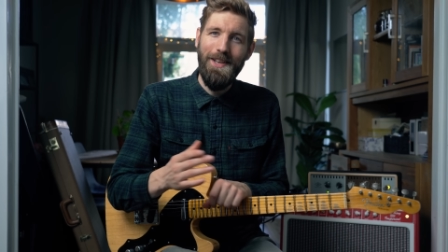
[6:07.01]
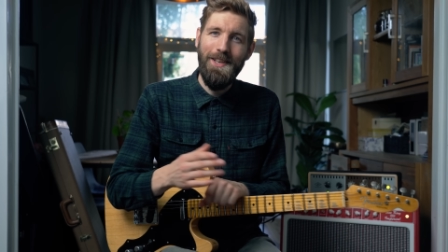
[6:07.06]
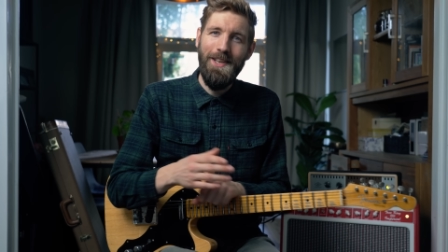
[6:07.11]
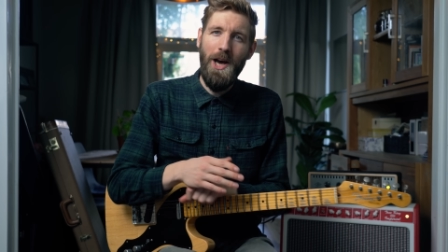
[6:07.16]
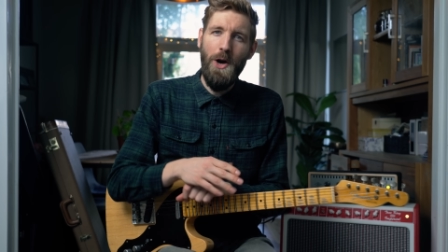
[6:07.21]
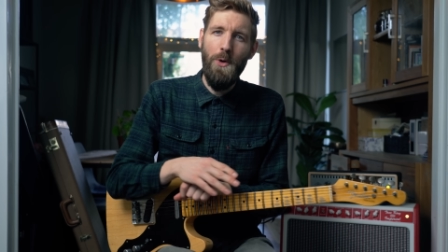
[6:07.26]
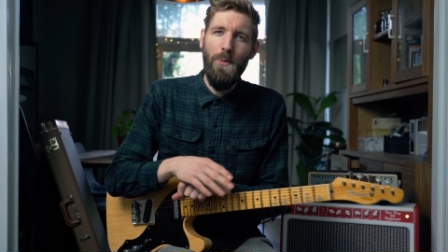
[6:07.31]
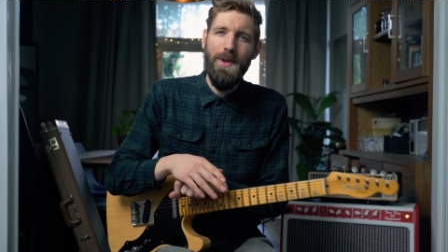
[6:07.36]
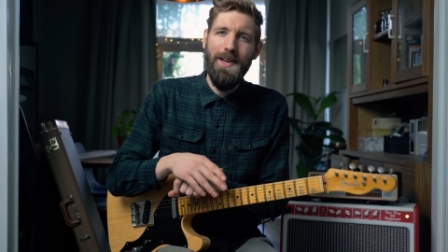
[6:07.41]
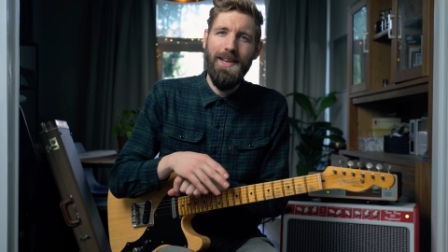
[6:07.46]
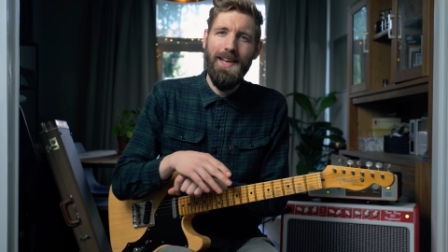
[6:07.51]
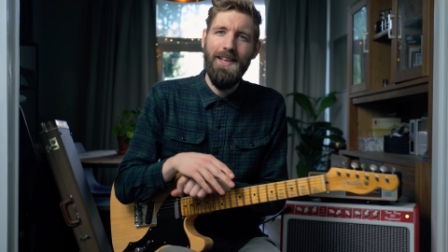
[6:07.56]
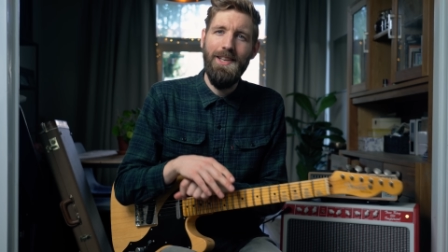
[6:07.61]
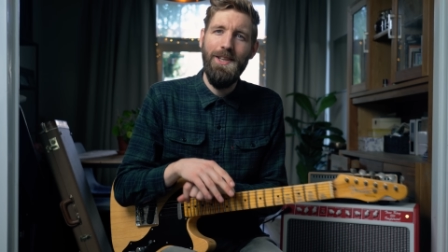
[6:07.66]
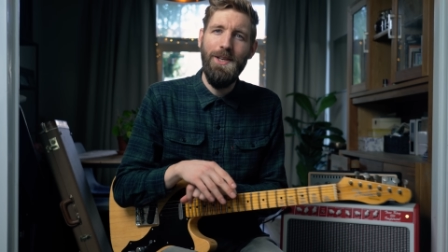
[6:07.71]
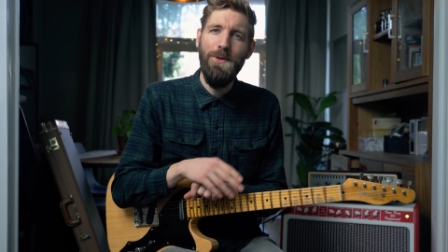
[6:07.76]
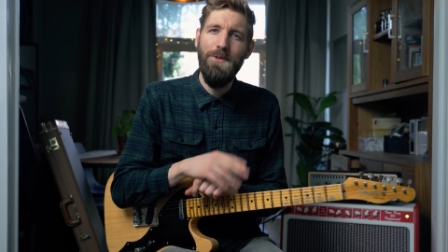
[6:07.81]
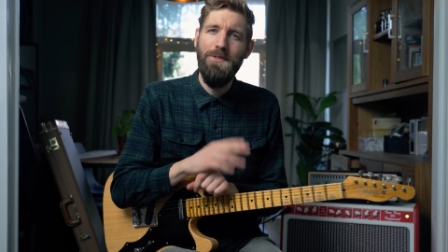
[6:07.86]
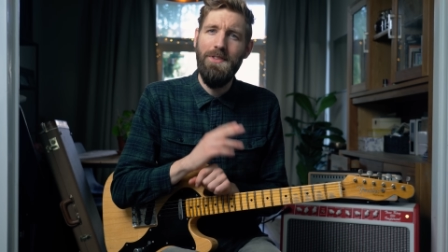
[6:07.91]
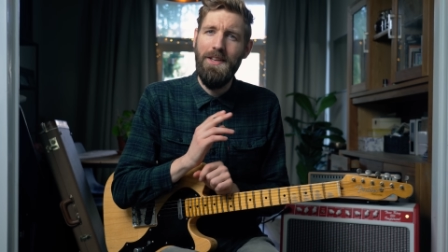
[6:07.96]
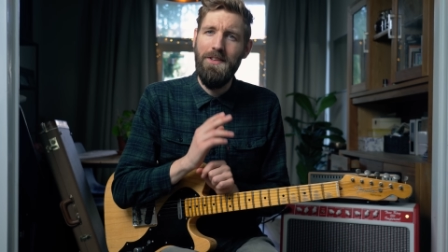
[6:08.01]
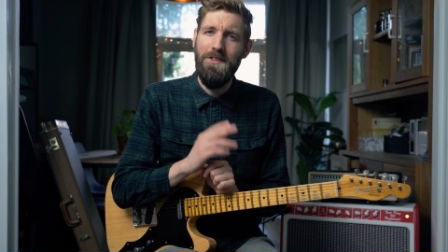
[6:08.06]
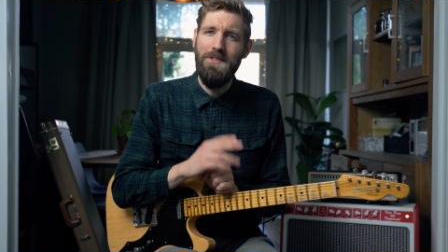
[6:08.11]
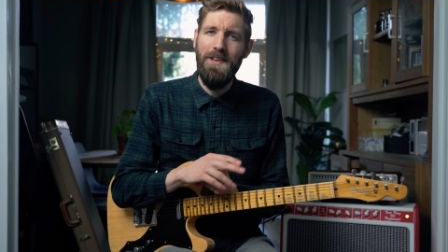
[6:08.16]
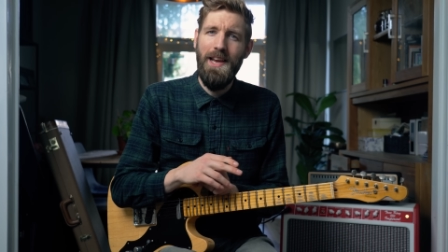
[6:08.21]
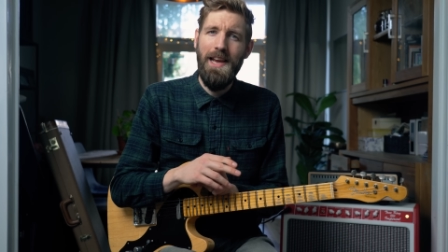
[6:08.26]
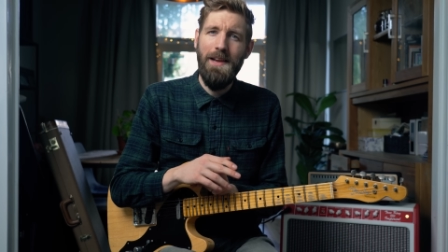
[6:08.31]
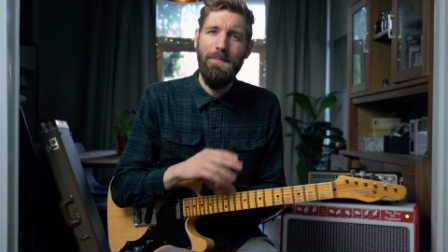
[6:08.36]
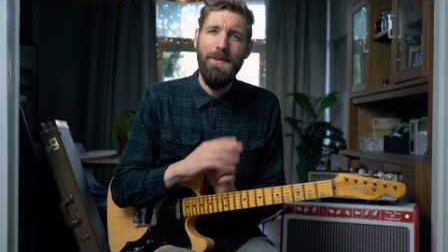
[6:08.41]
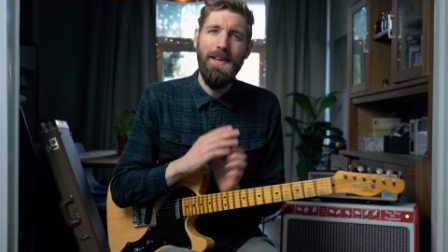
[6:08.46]
now we can use that
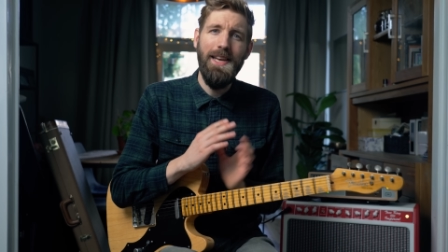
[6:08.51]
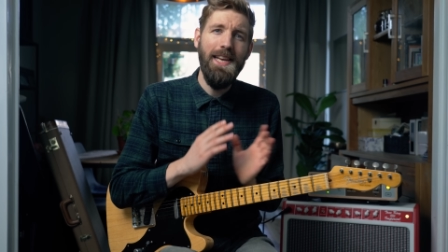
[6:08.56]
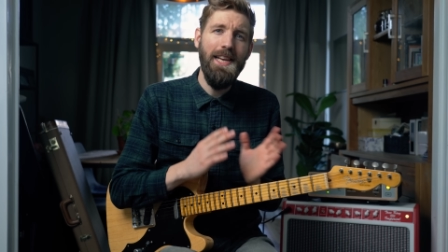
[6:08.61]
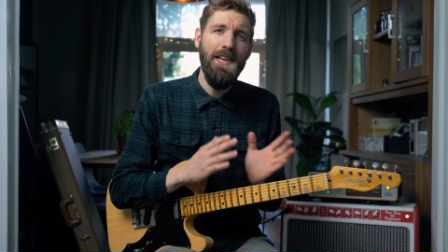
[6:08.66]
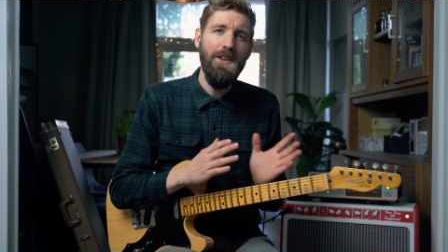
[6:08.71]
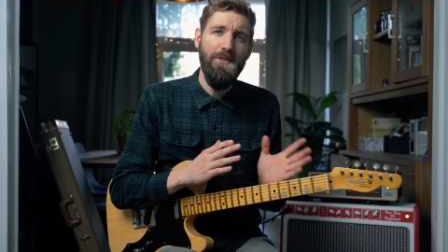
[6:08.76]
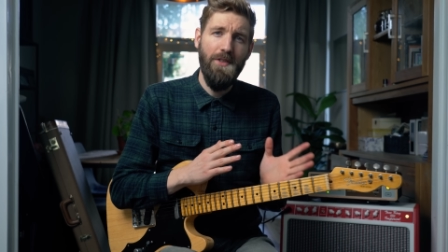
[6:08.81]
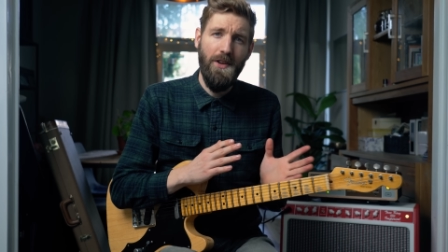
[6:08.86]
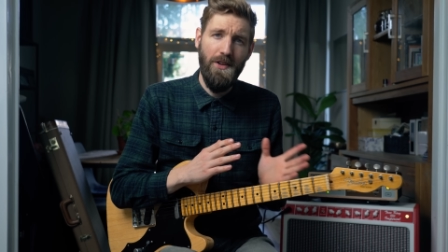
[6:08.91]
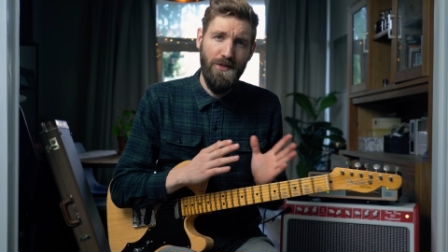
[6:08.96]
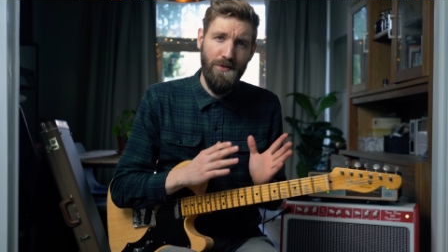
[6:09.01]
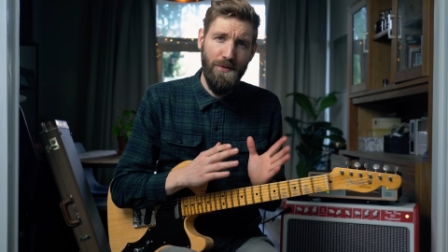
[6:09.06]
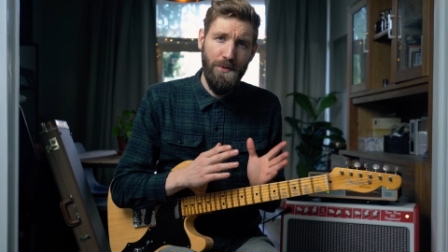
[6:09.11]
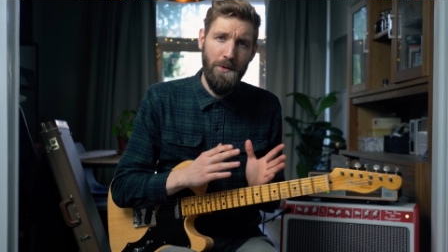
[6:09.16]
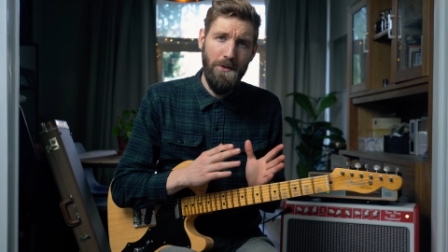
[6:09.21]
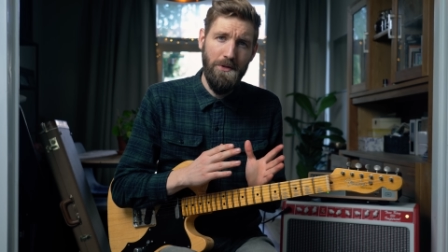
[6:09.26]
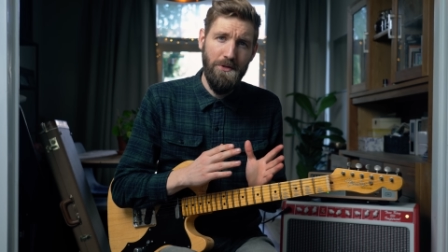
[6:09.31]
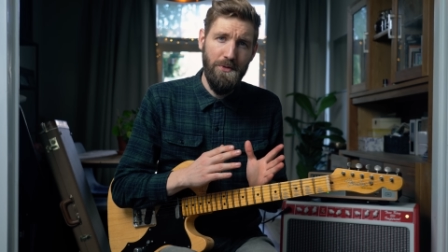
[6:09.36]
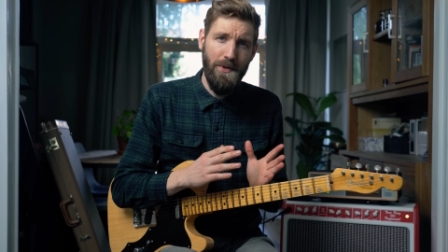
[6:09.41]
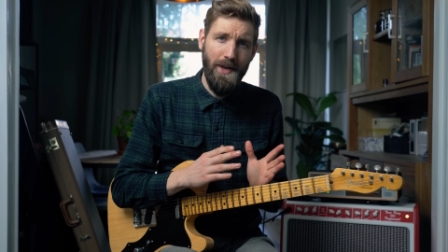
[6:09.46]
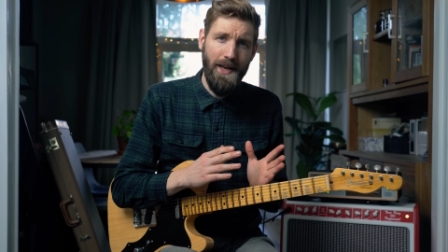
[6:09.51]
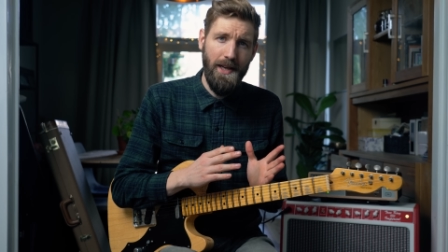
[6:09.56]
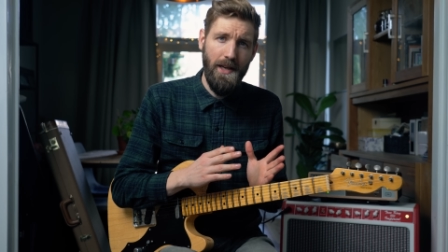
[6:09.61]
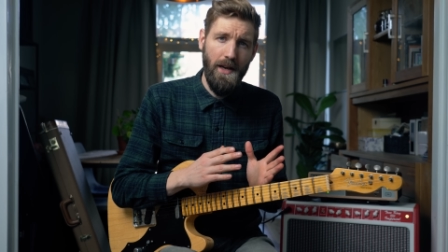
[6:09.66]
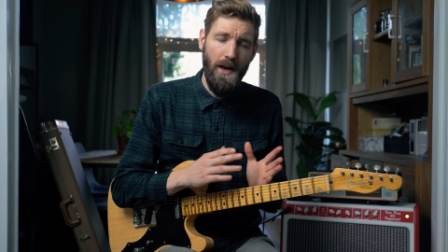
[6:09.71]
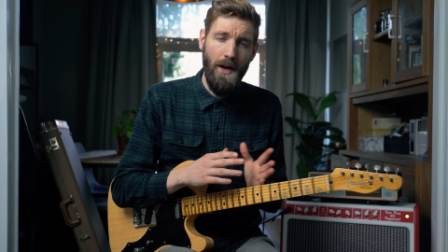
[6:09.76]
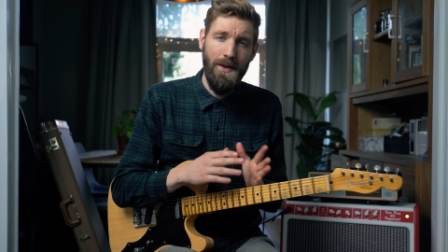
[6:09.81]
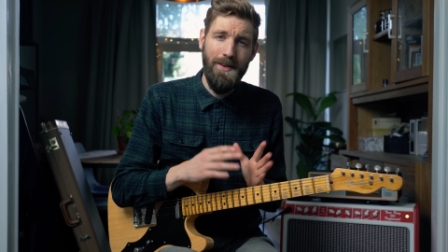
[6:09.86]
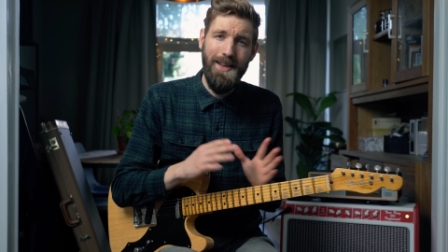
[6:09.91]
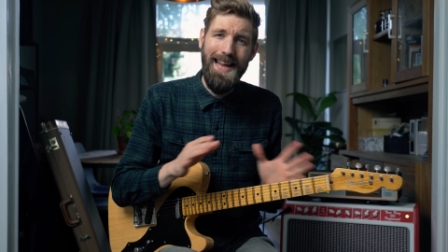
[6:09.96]
same E sus4 trick
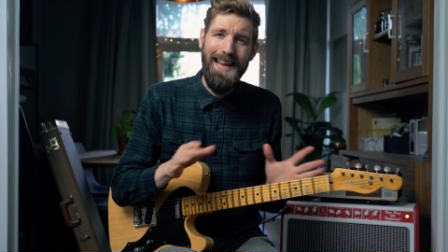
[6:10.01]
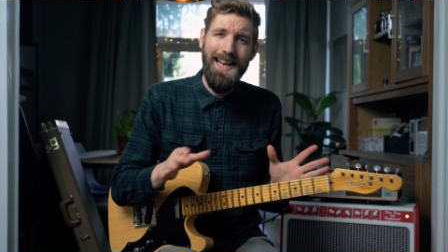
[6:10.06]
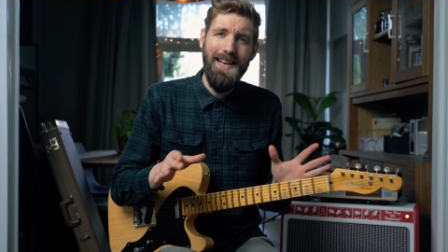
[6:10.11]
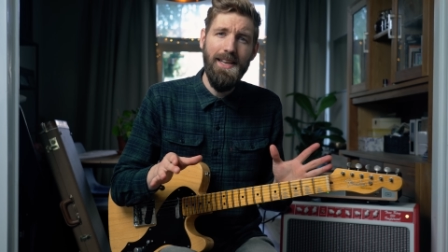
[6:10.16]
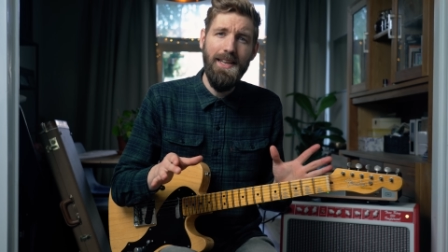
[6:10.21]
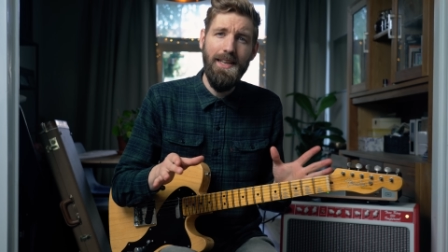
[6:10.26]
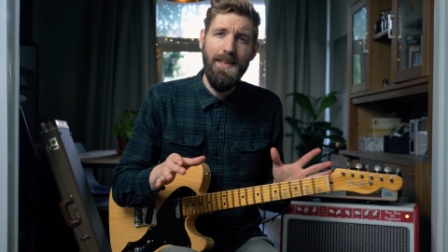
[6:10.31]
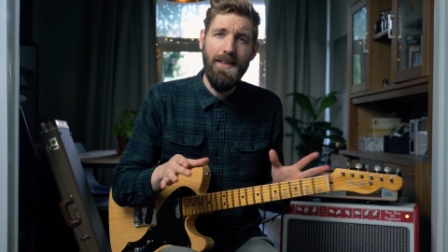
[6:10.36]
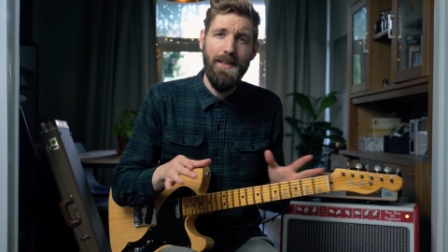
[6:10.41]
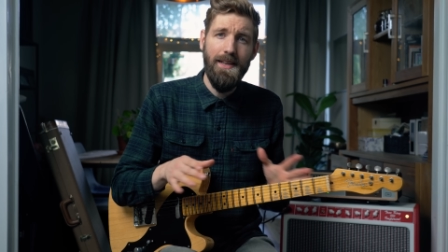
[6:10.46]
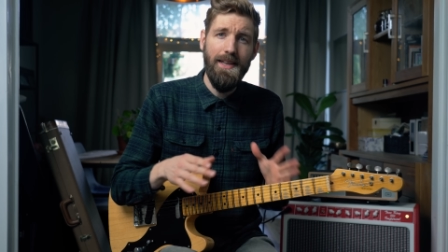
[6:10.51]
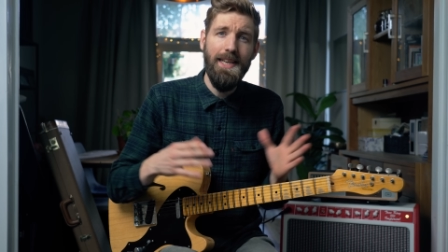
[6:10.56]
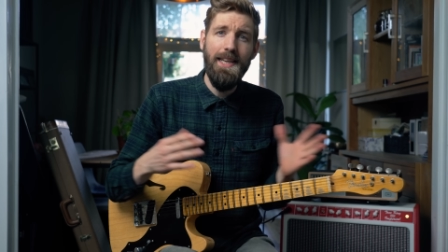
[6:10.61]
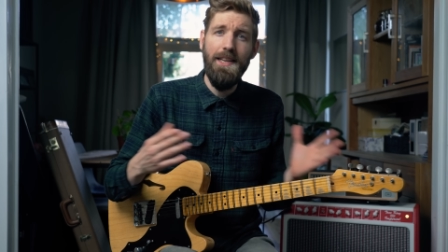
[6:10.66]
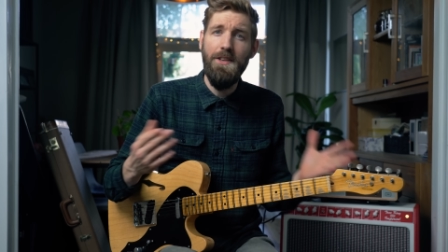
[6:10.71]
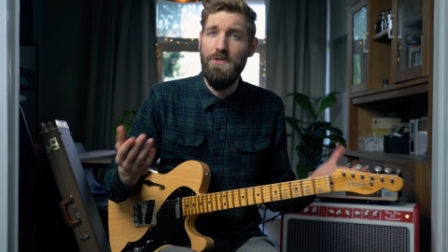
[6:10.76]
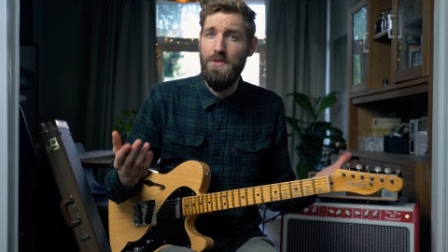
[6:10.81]
on any E